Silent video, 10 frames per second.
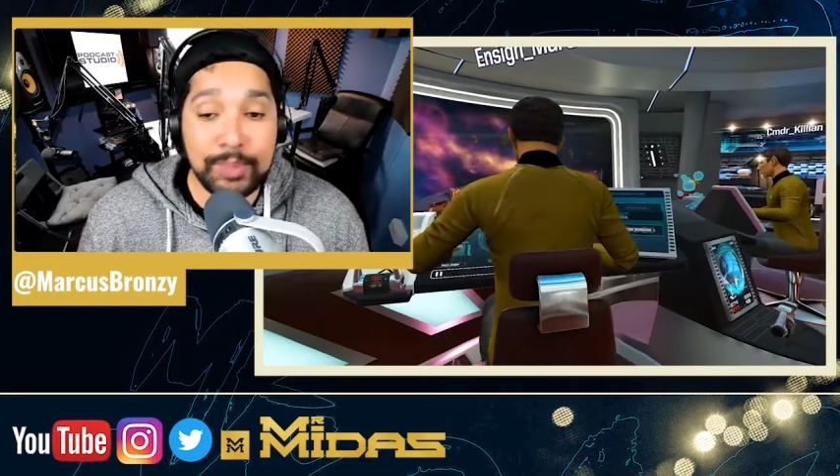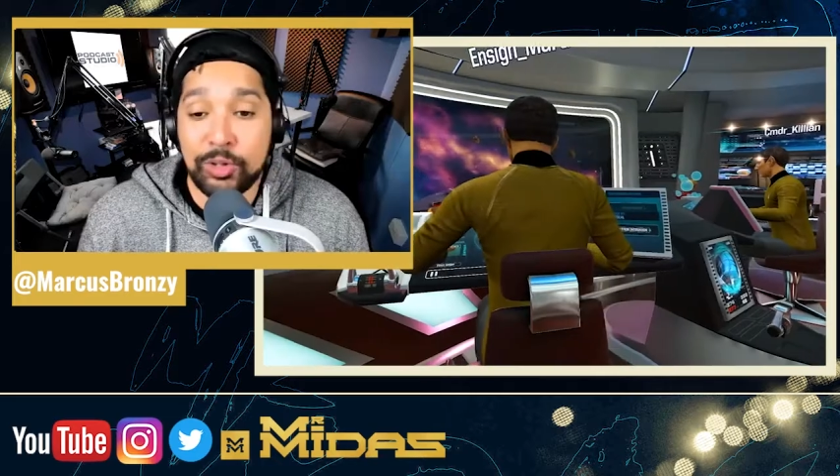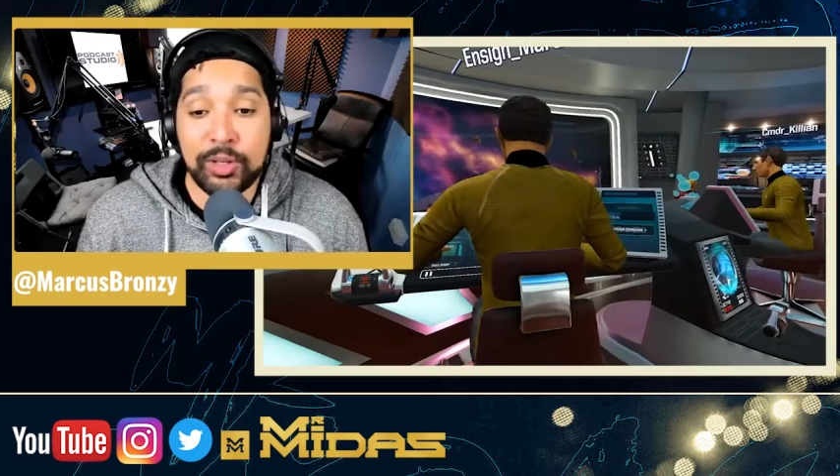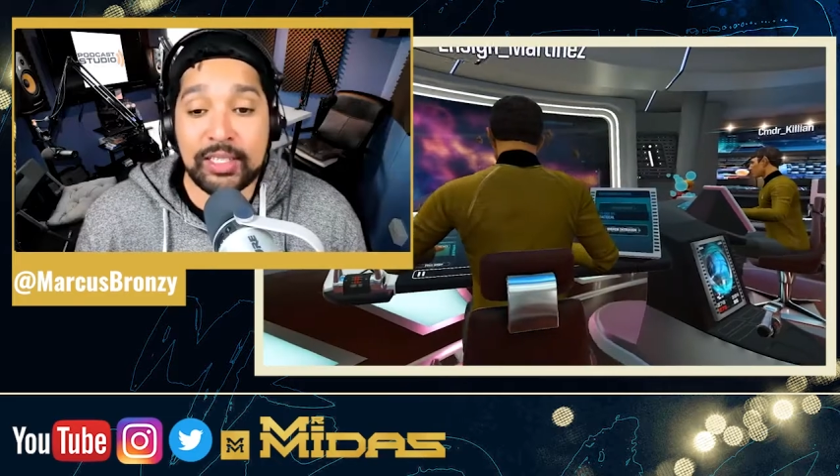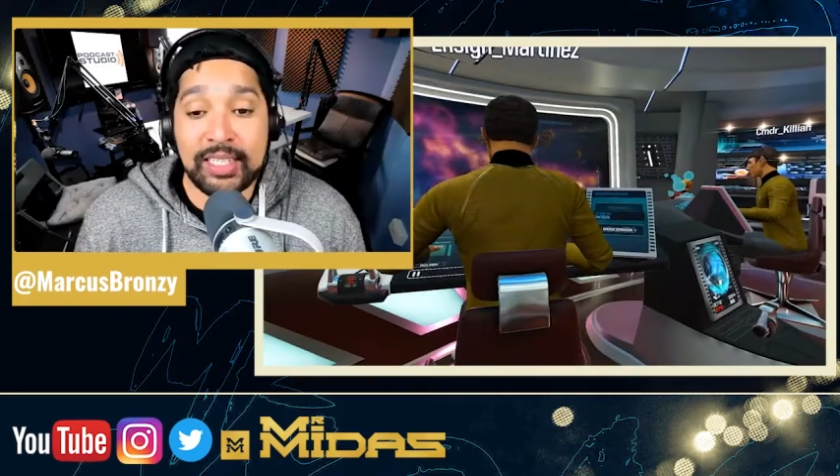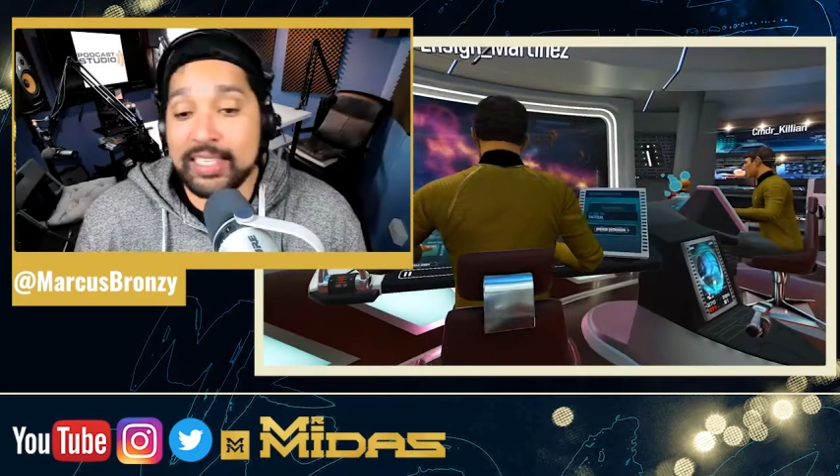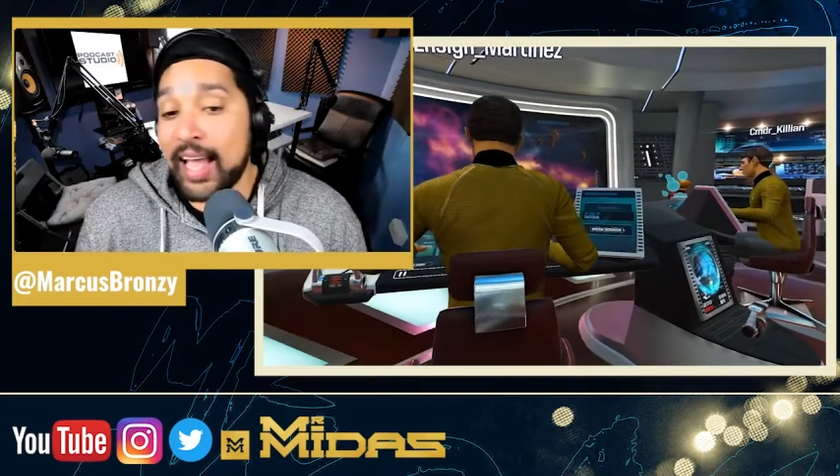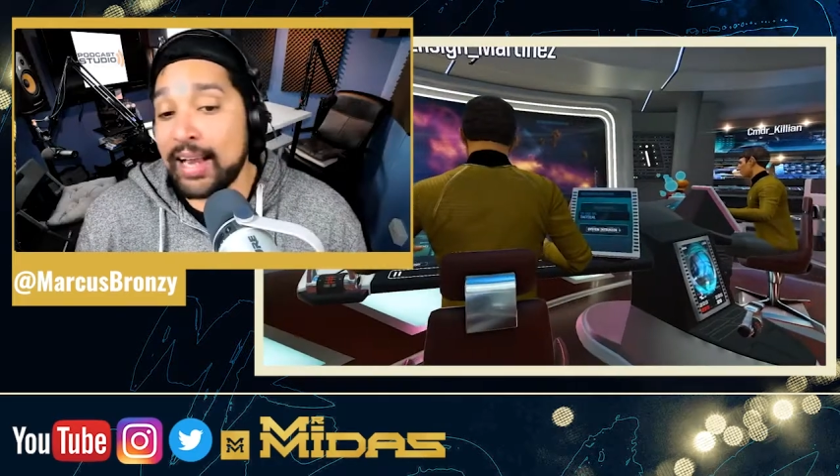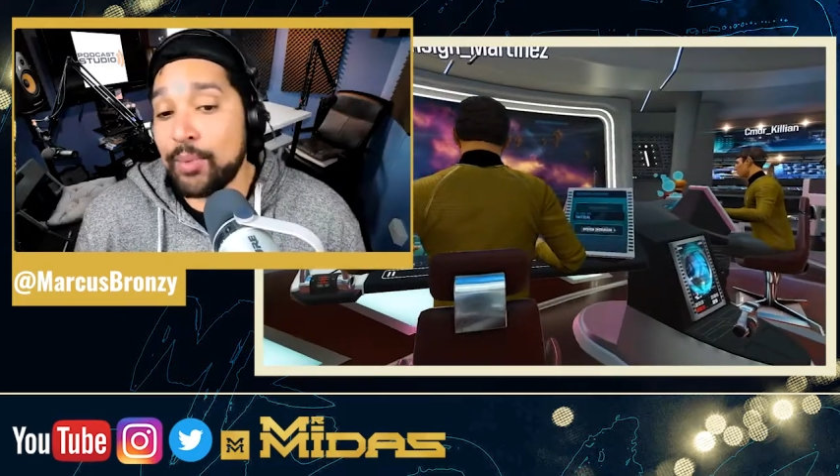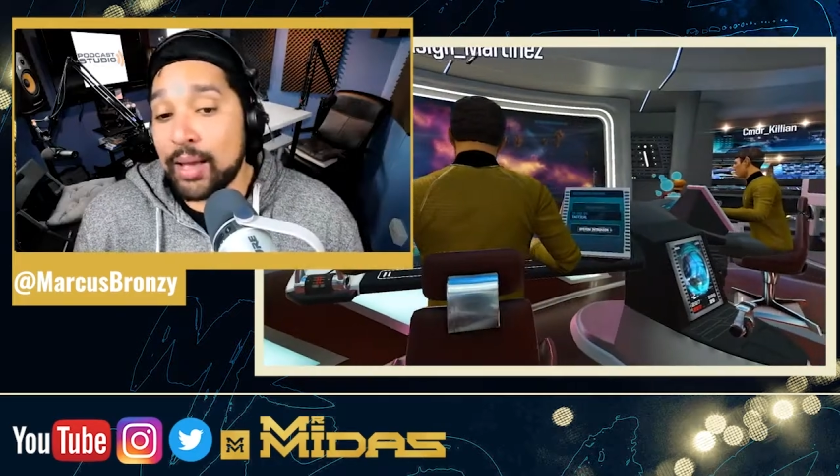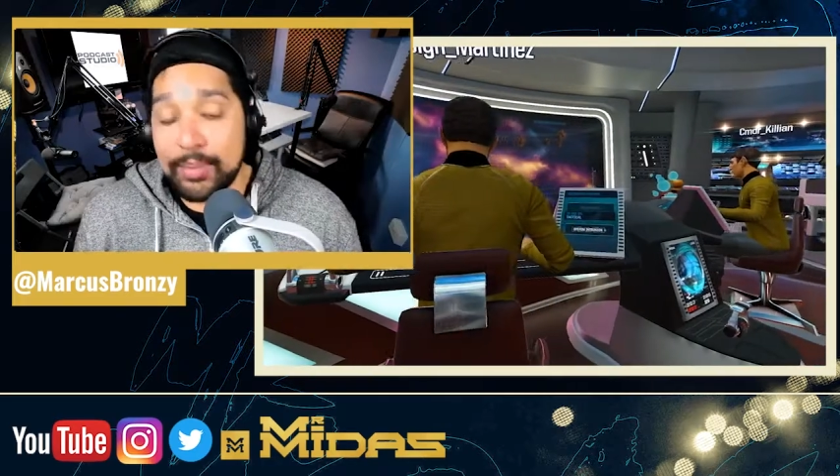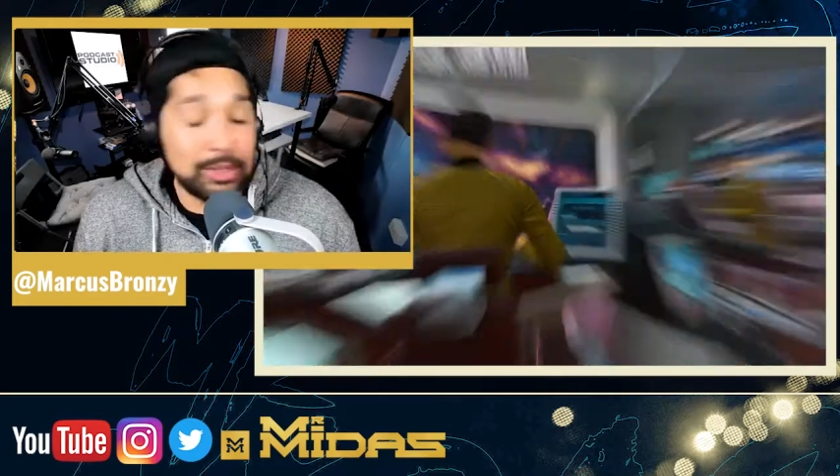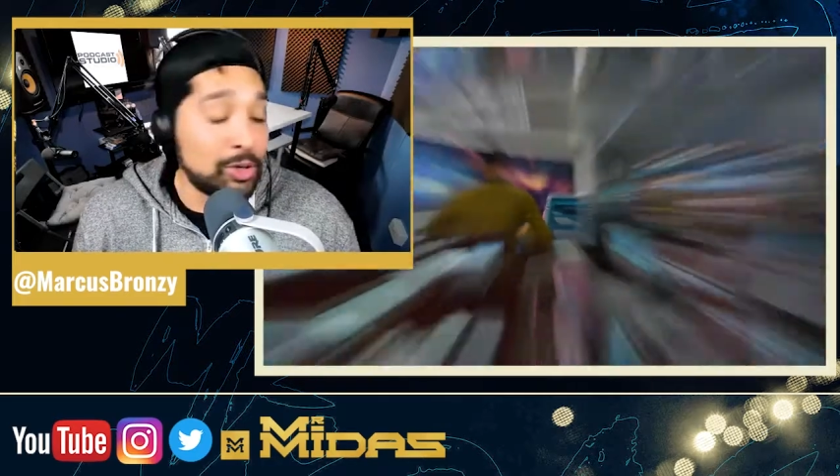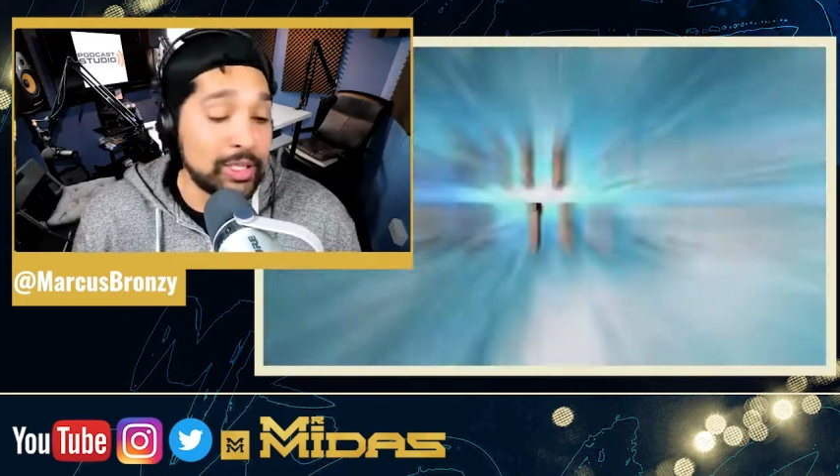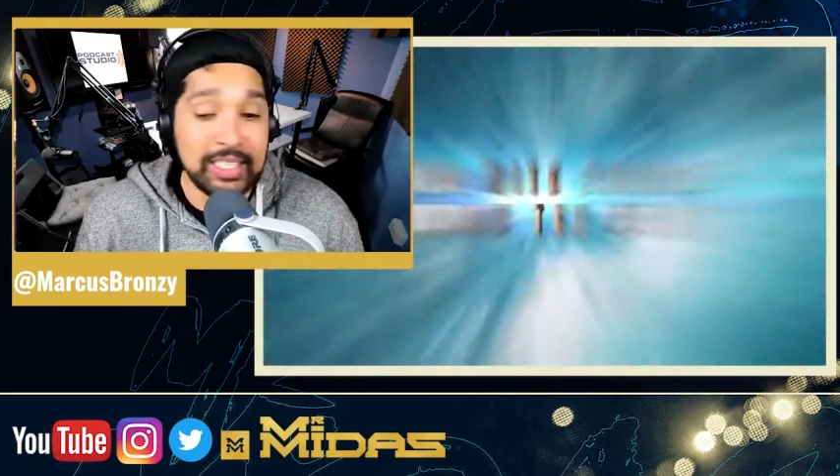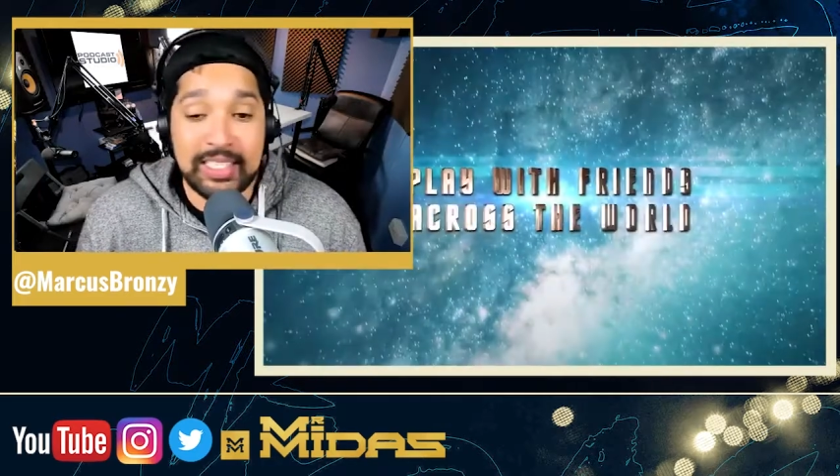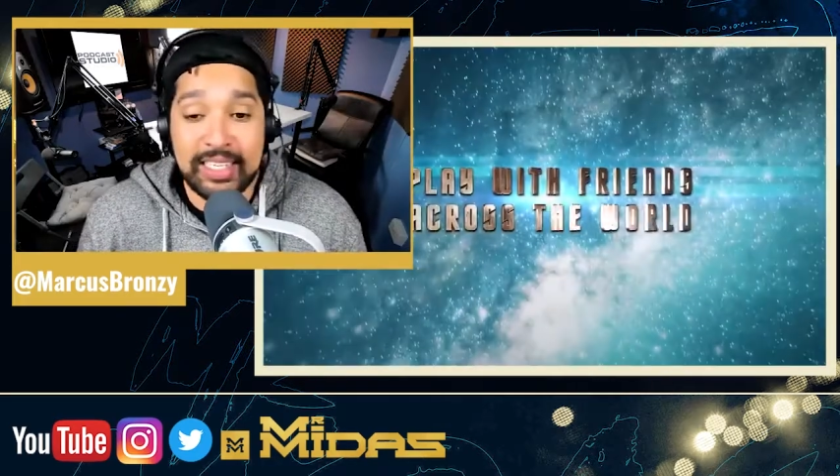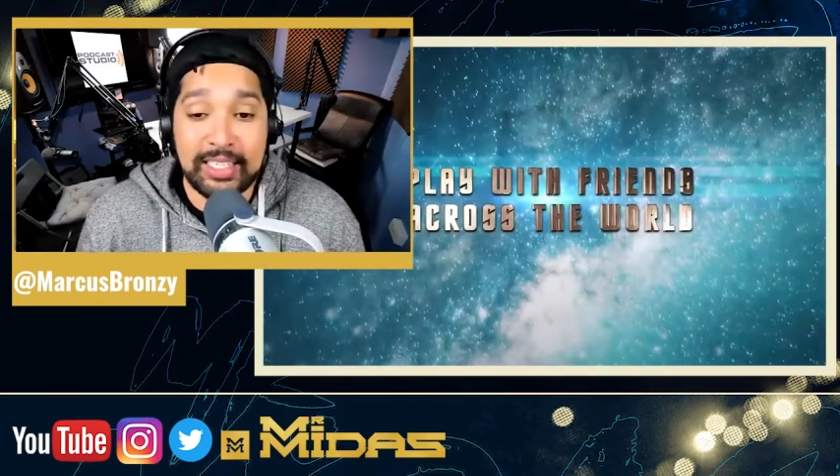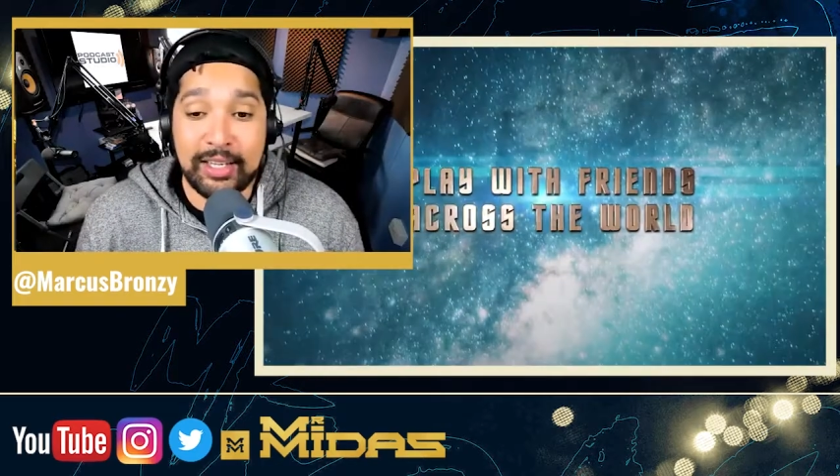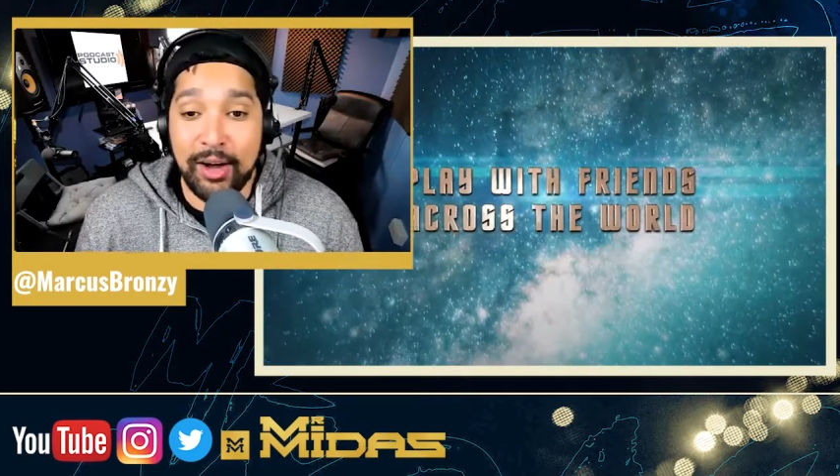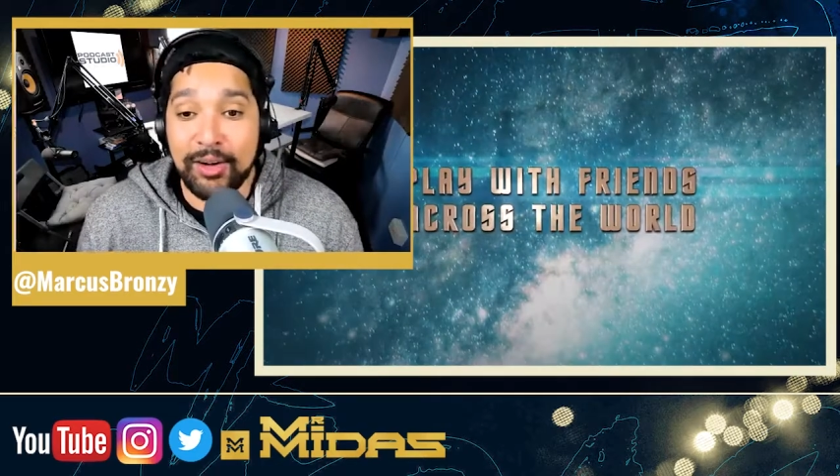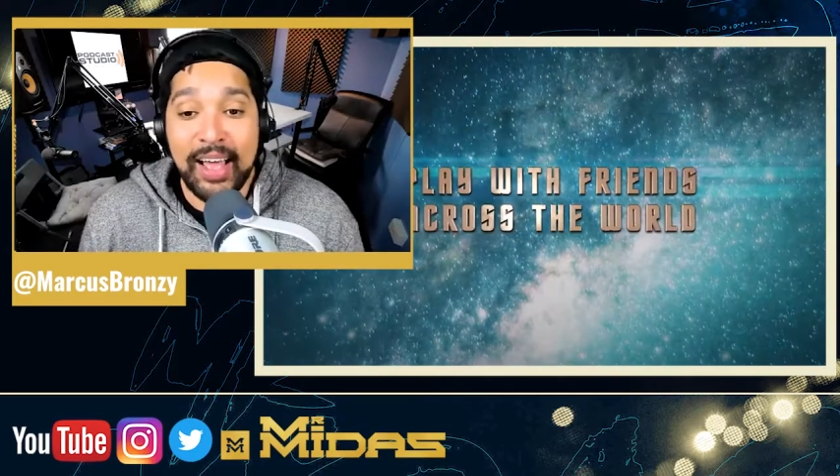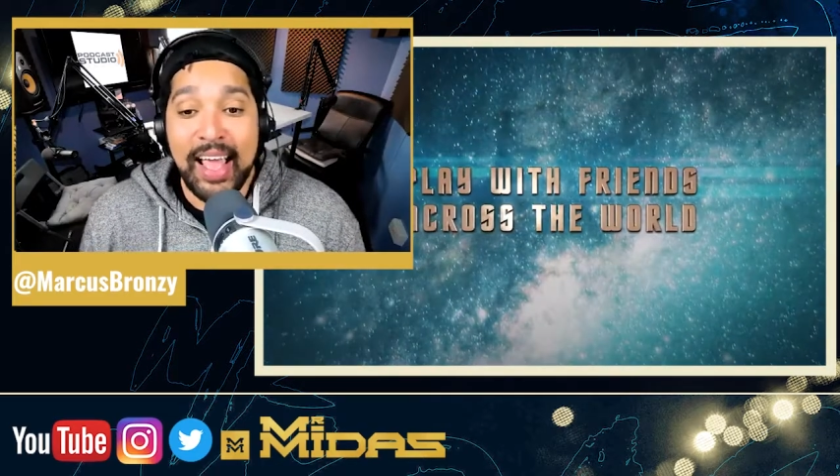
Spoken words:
be talking to Janeway, be talking to Cisco,